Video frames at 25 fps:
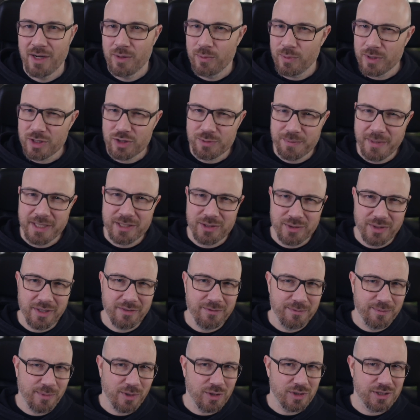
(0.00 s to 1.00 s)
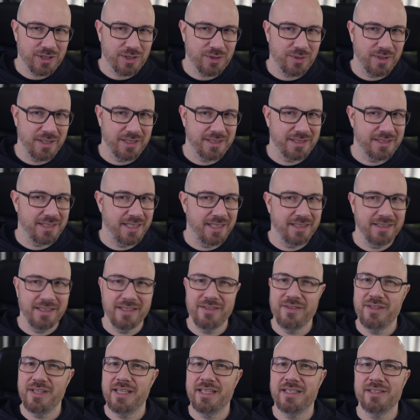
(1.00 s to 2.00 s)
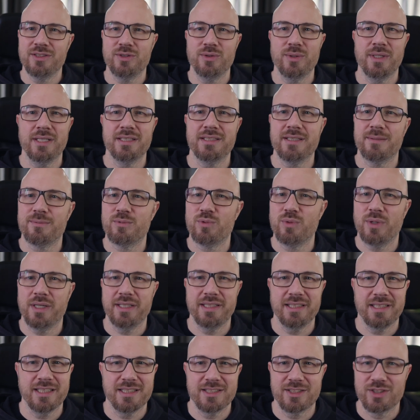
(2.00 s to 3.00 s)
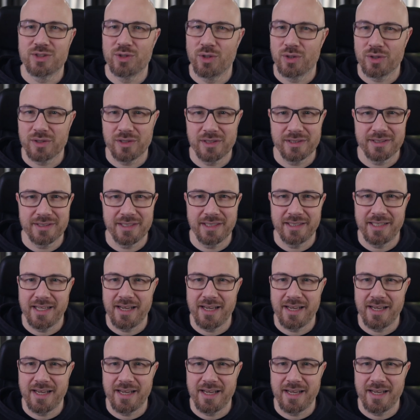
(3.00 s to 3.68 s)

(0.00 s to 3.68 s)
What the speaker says: which makes you even more stressed, and in the end you end up running in circles and